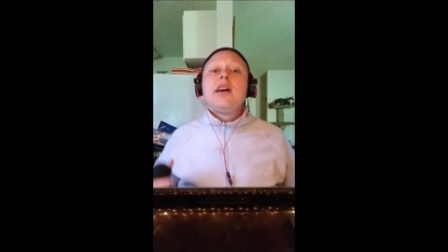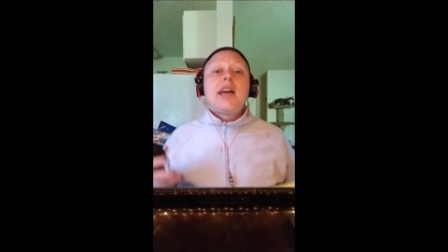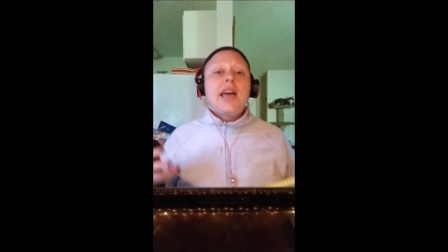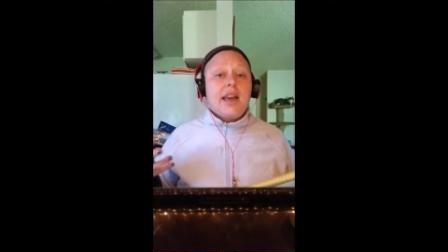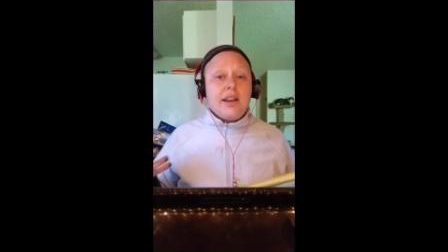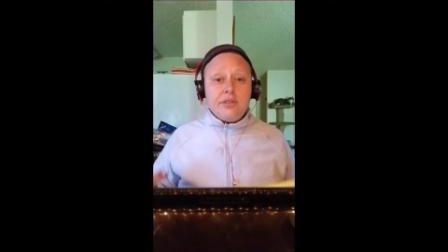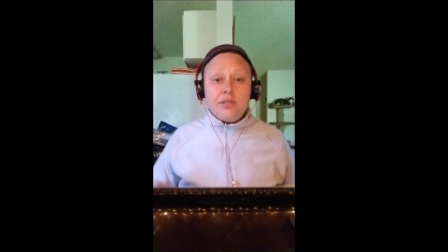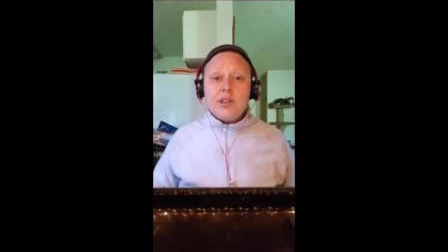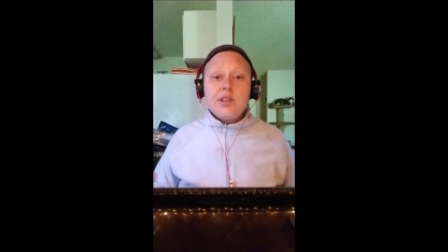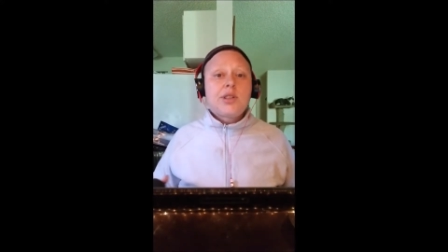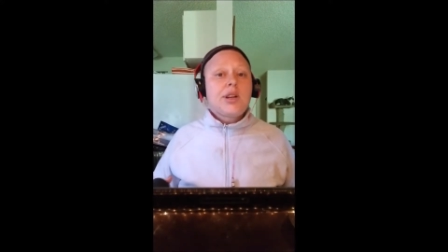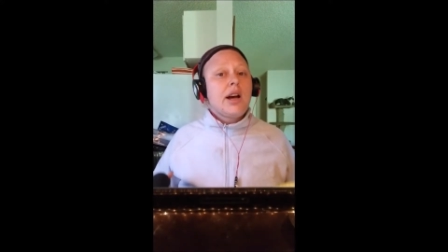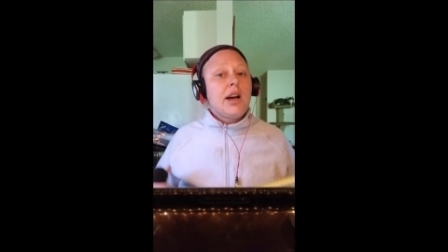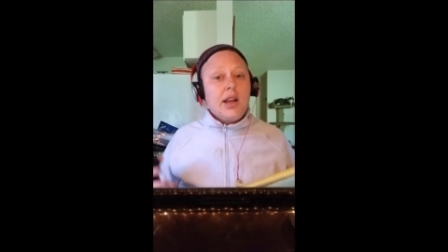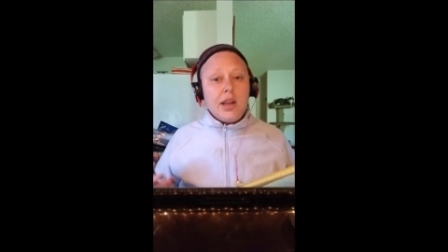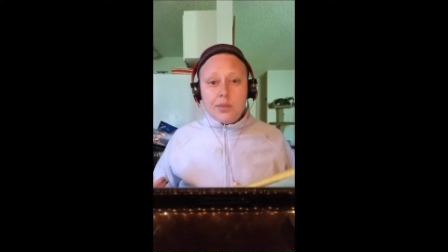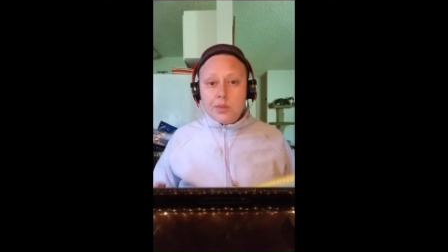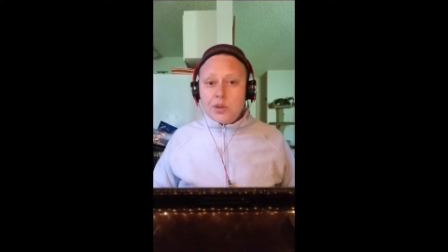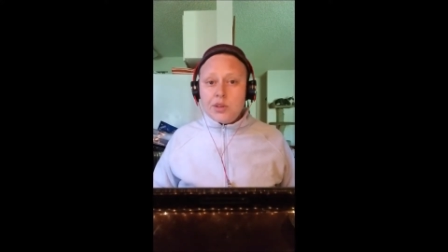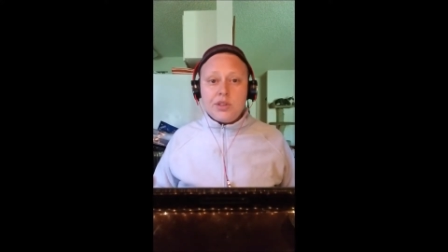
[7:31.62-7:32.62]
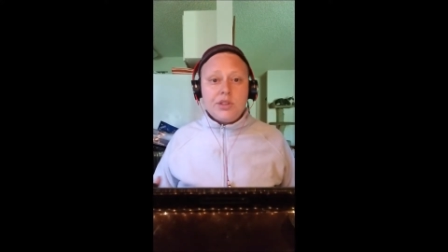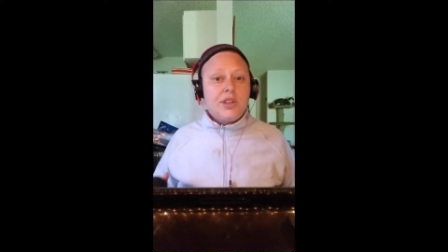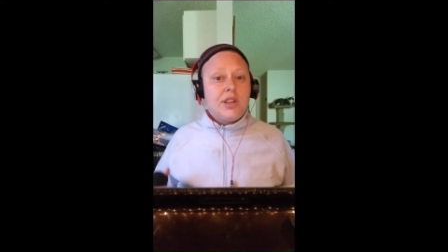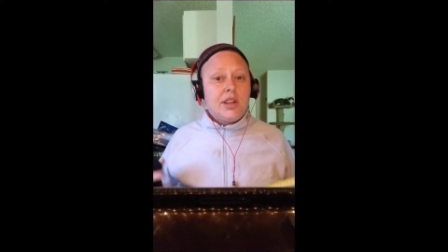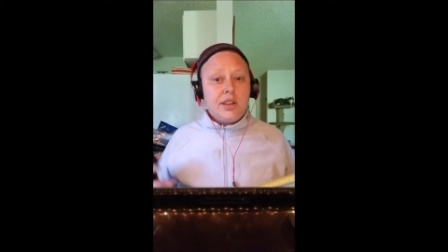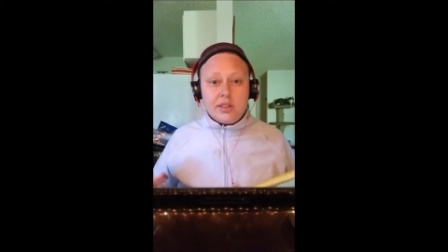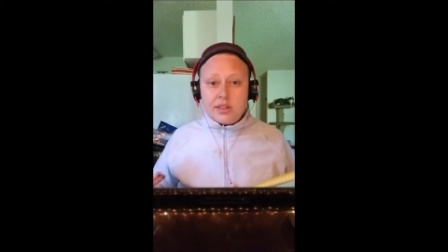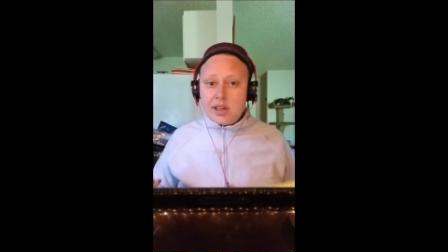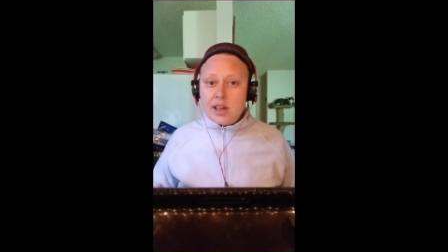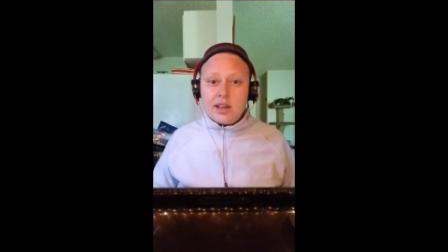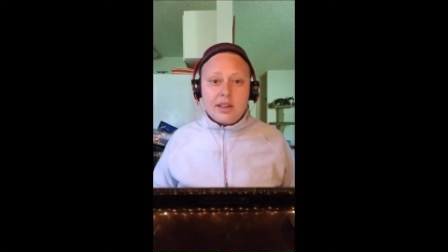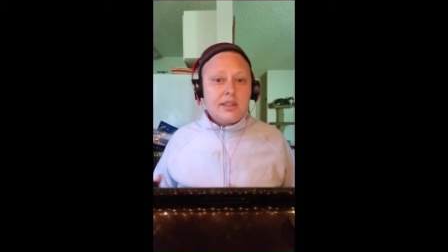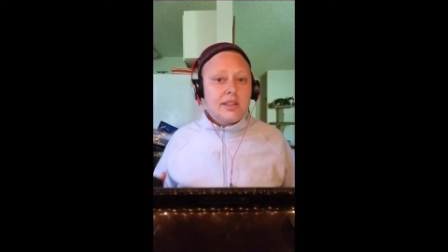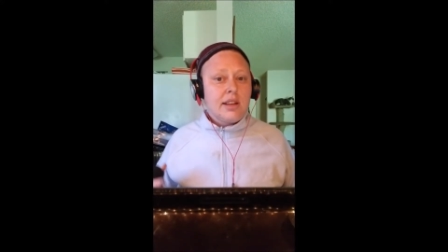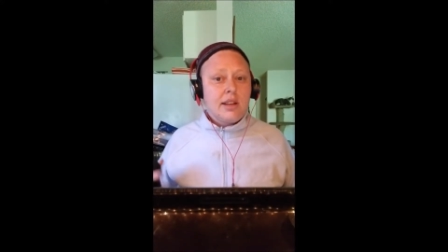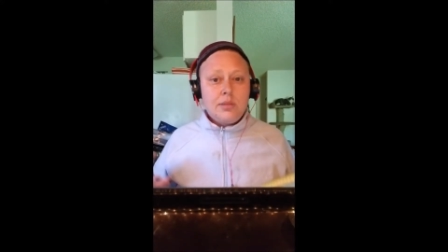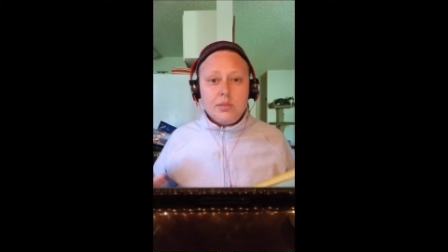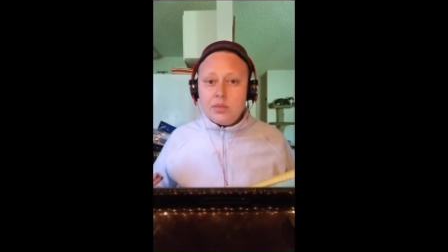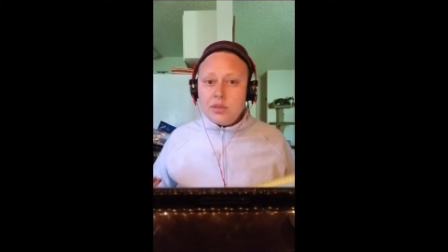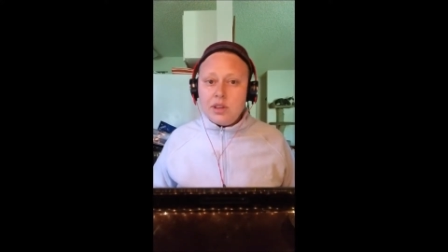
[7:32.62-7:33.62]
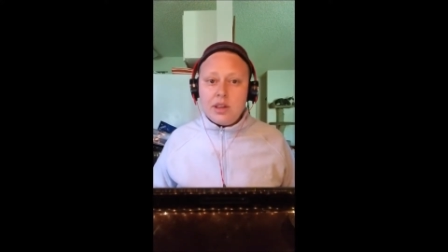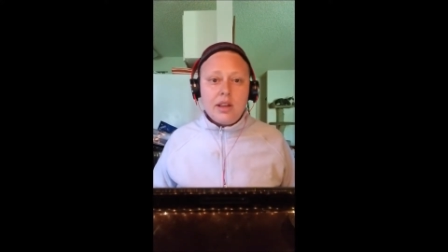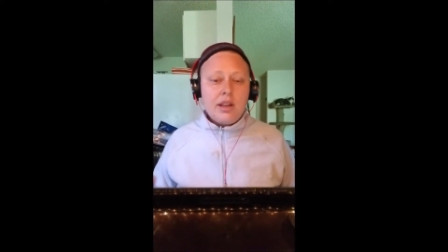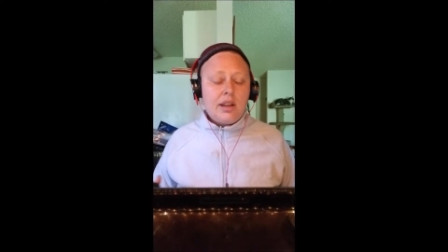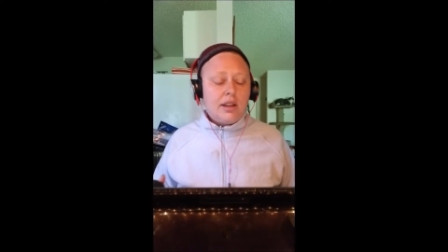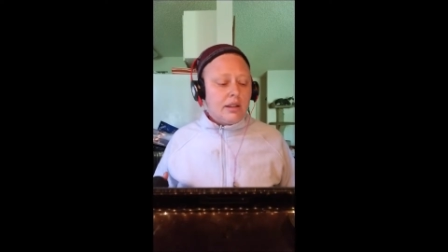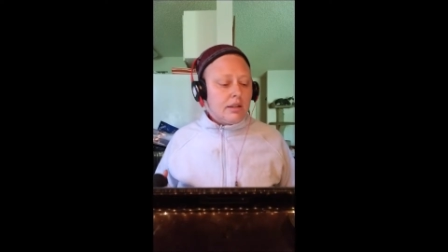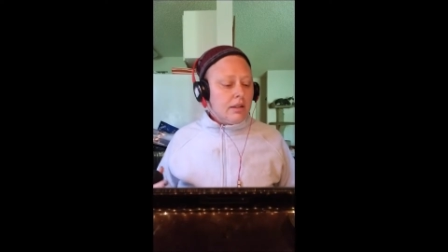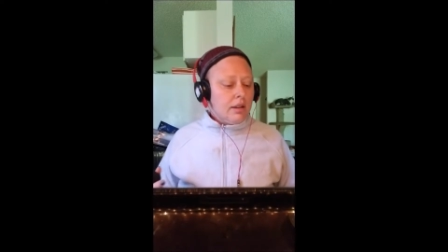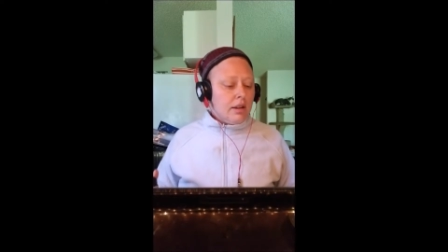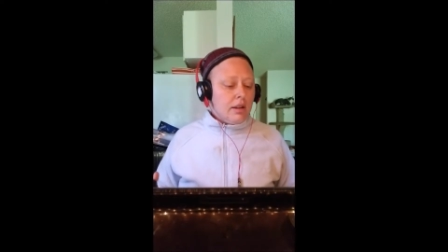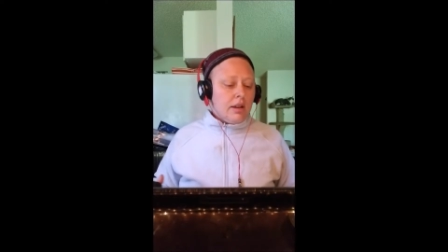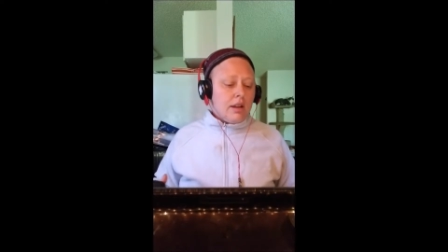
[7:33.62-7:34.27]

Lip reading: every time is the exact same thing.